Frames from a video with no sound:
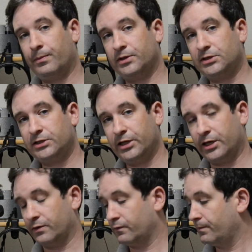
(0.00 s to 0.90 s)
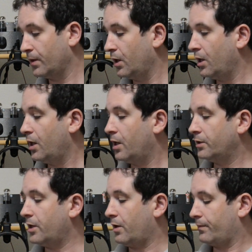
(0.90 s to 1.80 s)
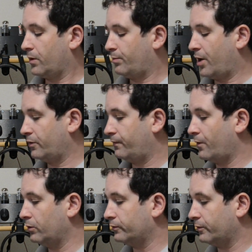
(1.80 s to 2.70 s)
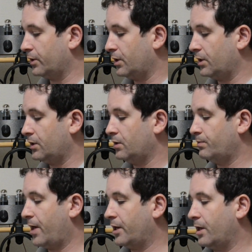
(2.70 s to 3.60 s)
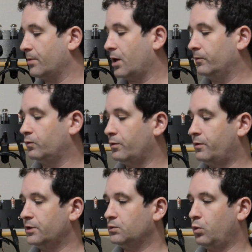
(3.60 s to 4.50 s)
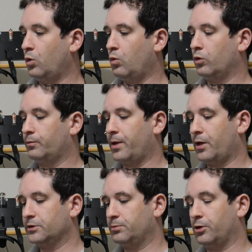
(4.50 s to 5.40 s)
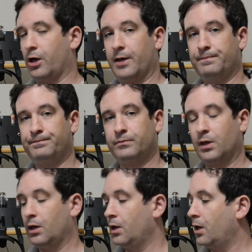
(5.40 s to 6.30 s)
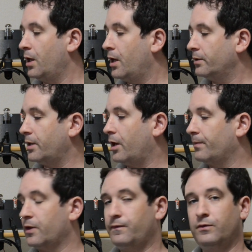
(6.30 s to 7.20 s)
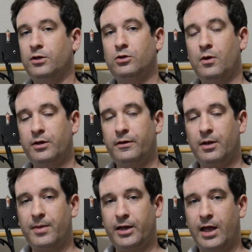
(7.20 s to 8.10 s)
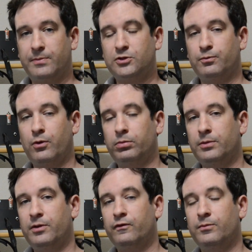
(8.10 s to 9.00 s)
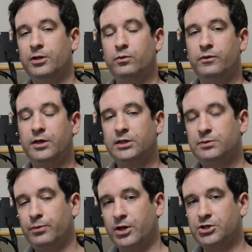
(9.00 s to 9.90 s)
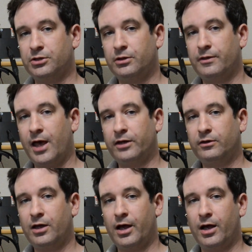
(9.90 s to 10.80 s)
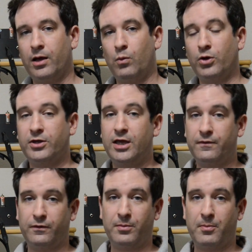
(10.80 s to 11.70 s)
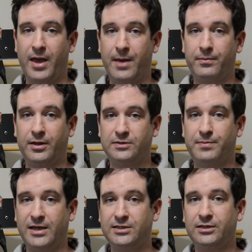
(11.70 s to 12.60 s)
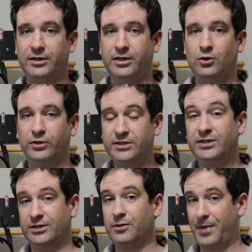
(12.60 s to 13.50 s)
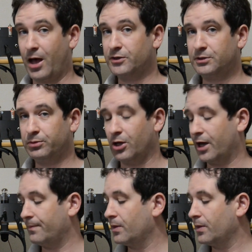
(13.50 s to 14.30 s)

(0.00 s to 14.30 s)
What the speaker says: its sleeve. Now, by default, the PanAm comes with this wall-wart power supply. Now, if you know anything about amps, you'll probably be familiar with the expression that what you hear from an amp is basically you're listening to the power supply.